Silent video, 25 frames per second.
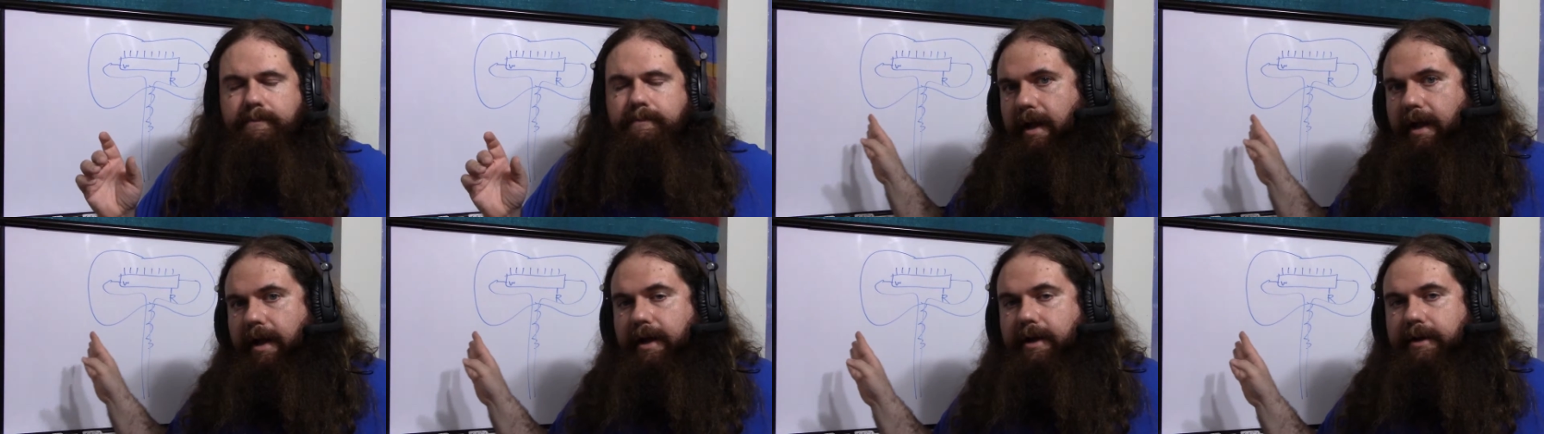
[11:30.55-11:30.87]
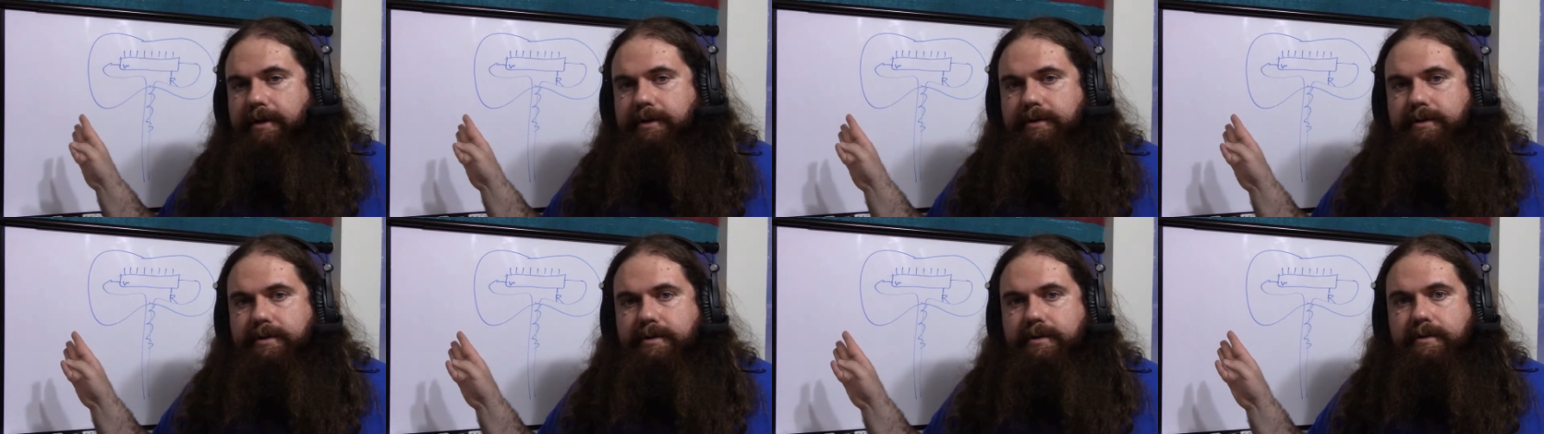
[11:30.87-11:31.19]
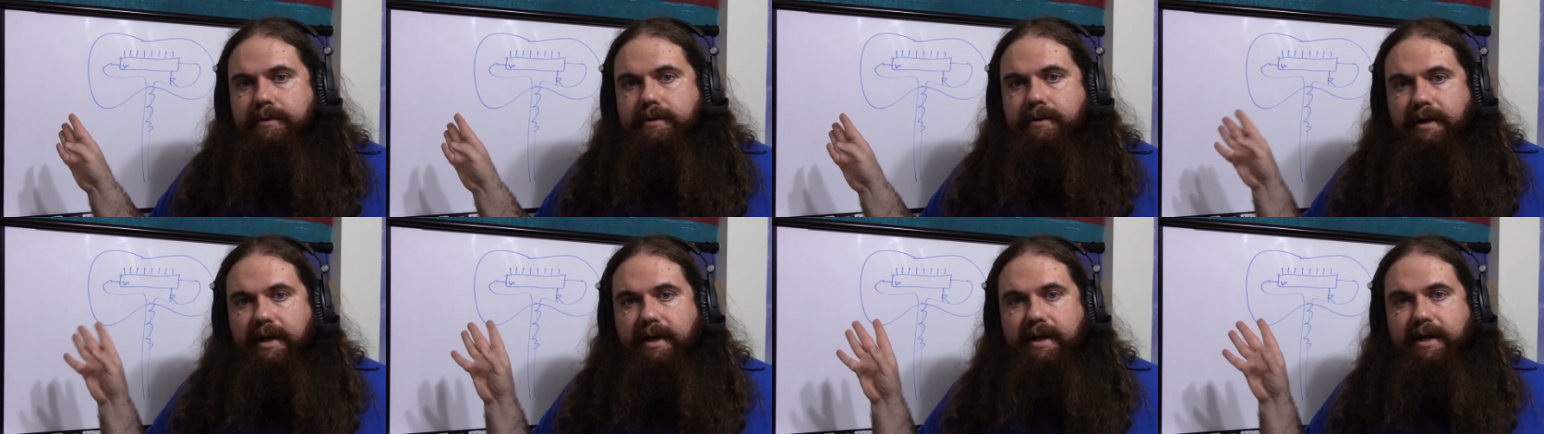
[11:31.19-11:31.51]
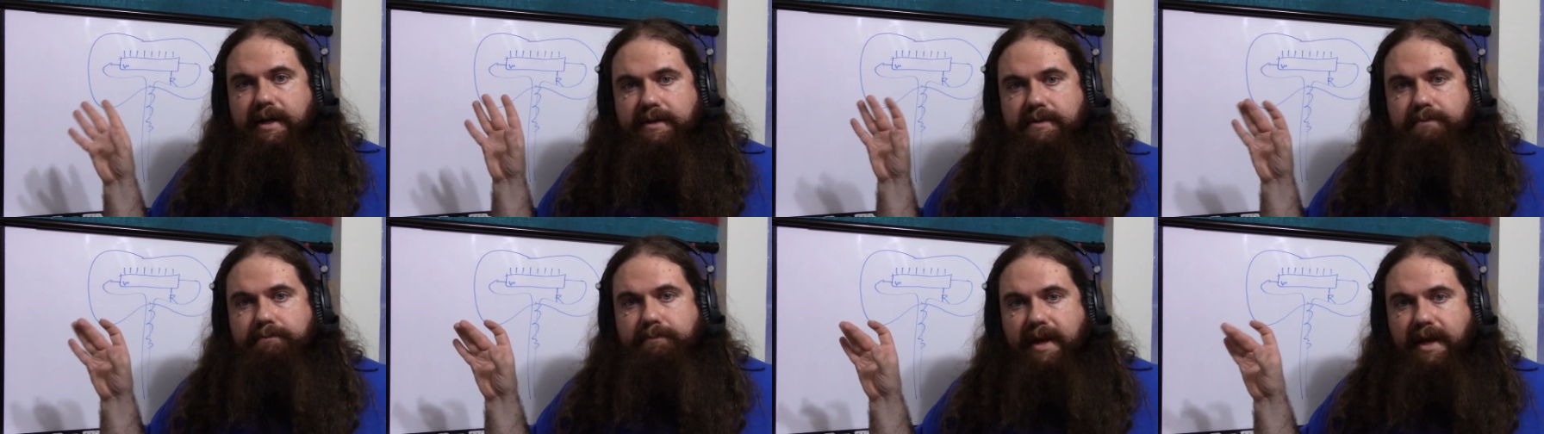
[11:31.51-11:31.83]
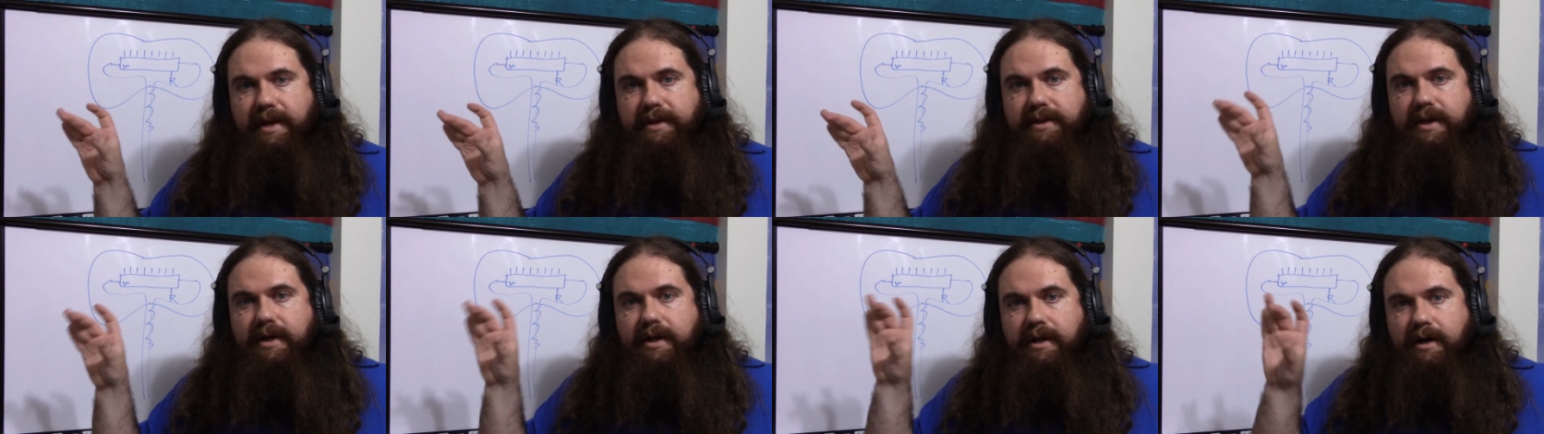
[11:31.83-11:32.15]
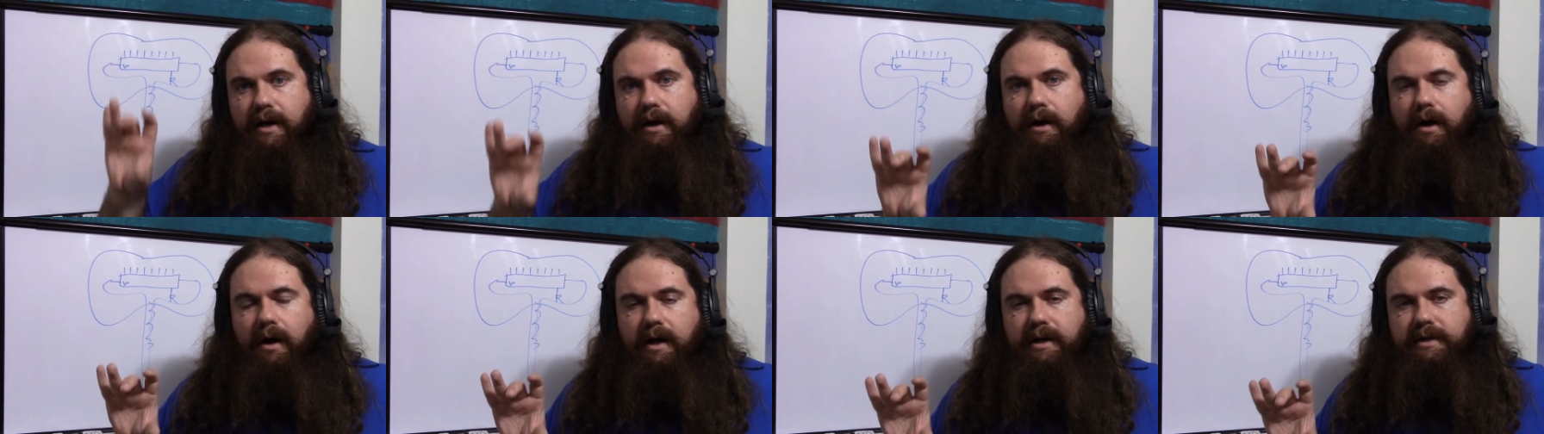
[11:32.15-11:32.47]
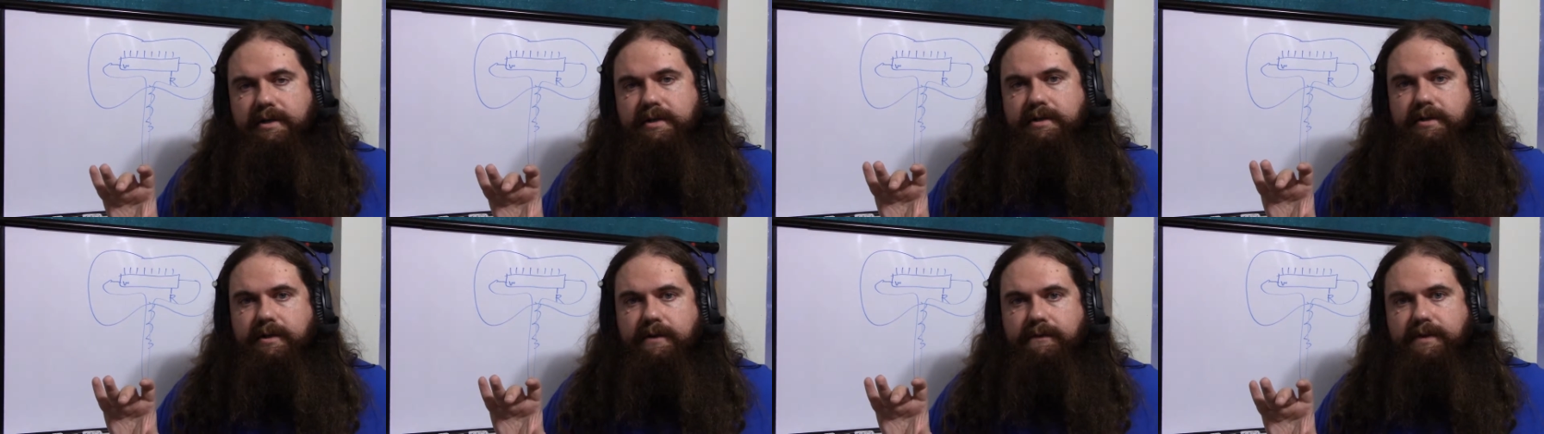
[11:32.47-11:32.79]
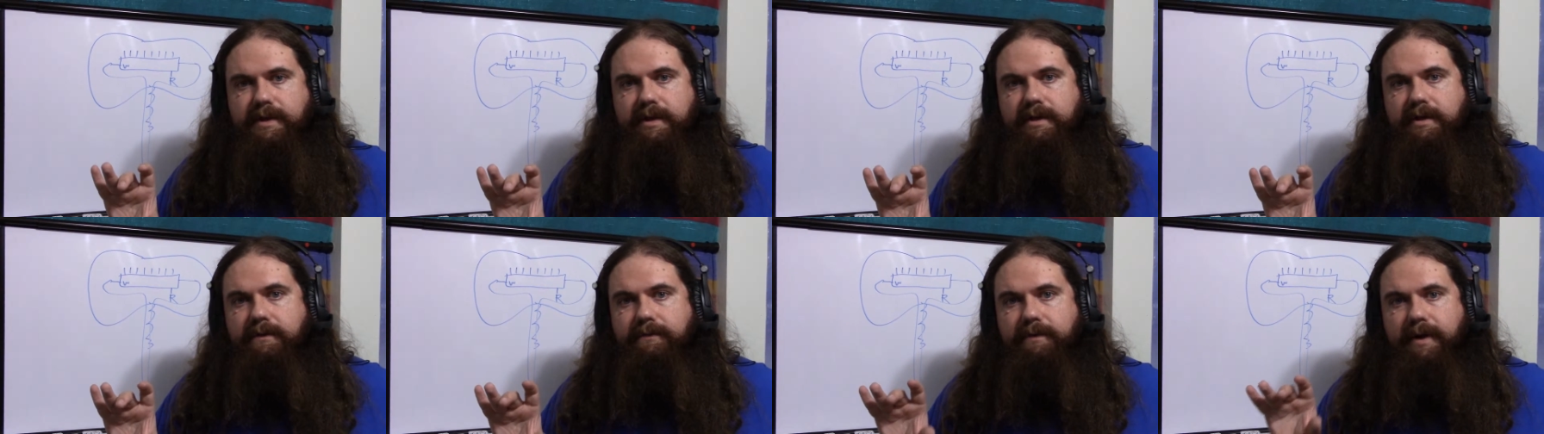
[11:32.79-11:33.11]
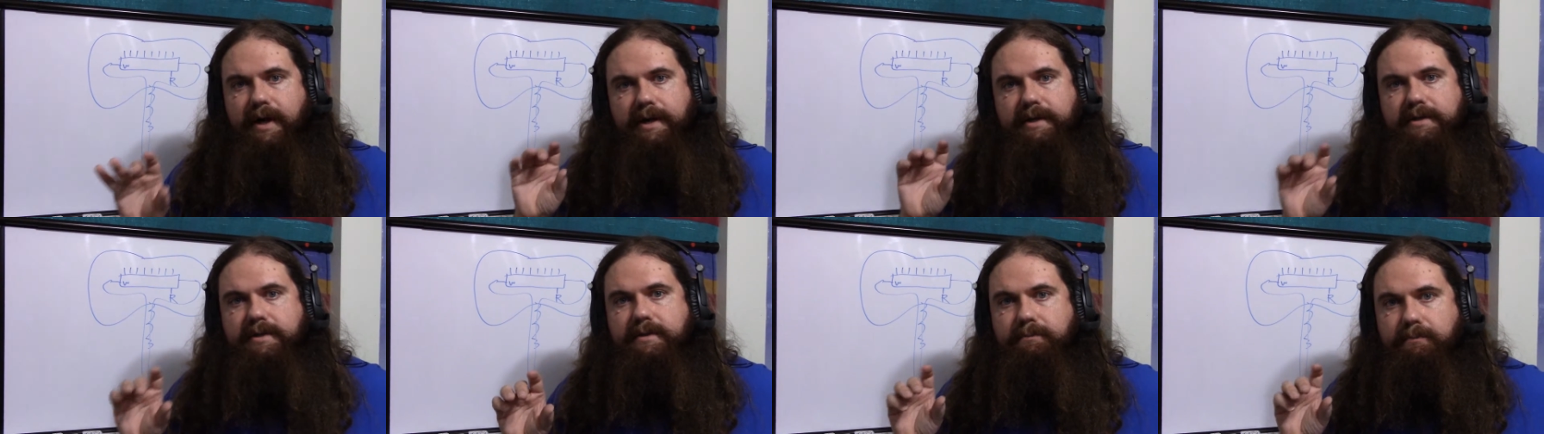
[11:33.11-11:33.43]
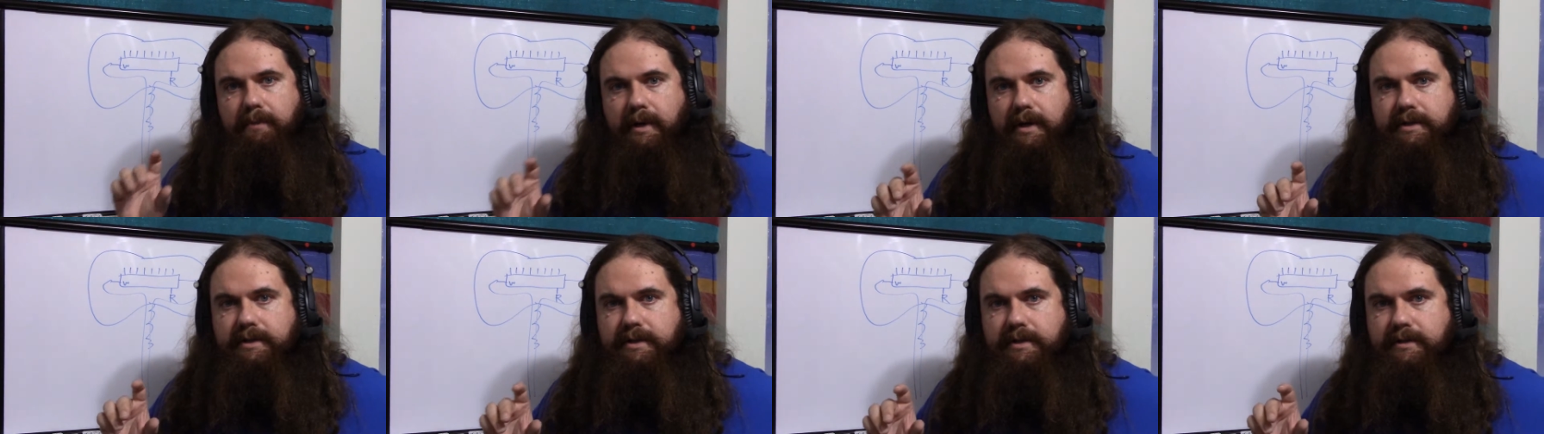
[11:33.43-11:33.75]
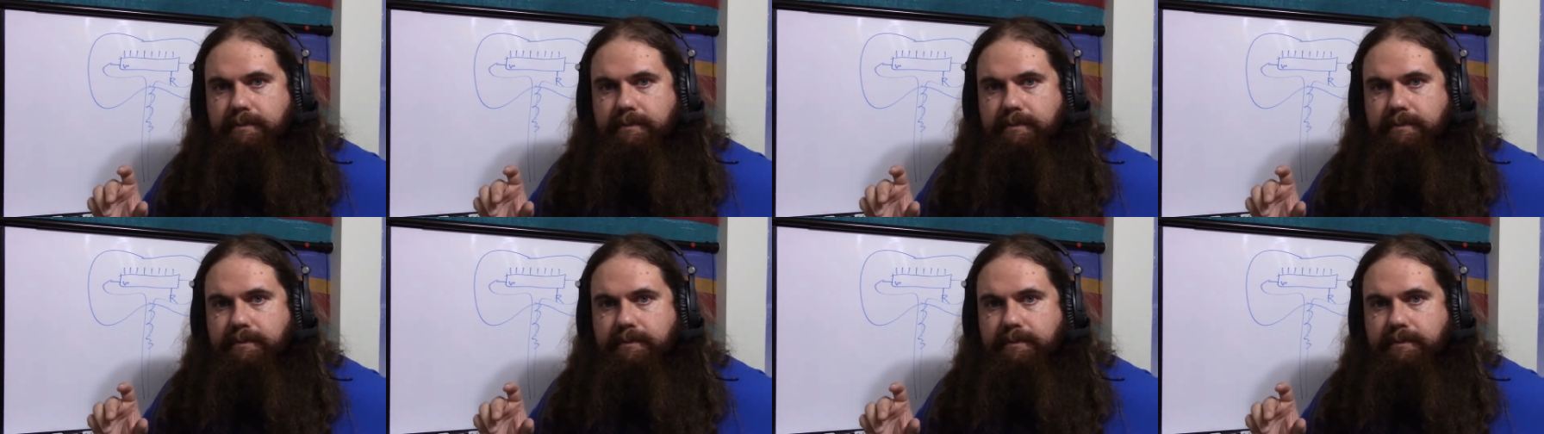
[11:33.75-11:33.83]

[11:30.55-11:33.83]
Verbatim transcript: And it has made the cost of the device much